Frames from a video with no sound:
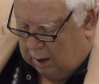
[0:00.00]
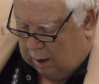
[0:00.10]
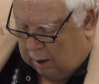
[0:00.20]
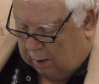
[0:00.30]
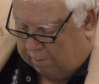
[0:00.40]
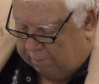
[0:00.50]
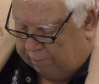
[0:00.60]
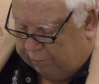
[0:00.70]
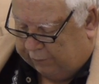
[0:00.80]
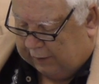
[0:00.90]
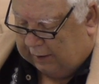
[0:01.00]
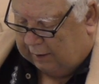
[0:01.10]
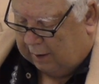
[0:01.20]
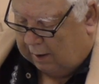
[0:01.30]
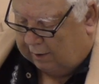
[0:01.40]
Um,
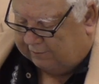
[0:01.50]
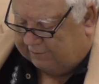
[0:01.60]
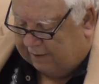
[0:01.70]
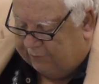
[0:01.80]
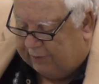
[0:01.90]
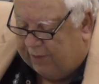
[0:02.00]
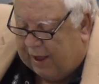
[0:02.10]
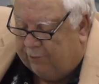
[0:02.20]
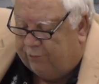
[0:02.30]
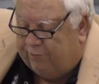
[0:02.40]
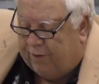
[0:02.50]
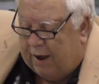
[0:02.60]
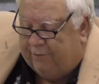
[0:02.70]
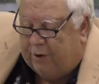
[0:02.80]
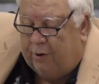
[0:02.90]
the uh,
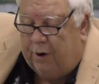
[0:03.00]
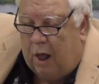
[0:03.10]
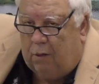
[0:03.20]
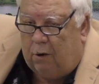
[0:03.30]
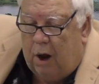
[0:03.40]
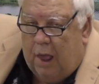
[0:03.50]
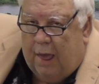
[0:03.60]
$7,500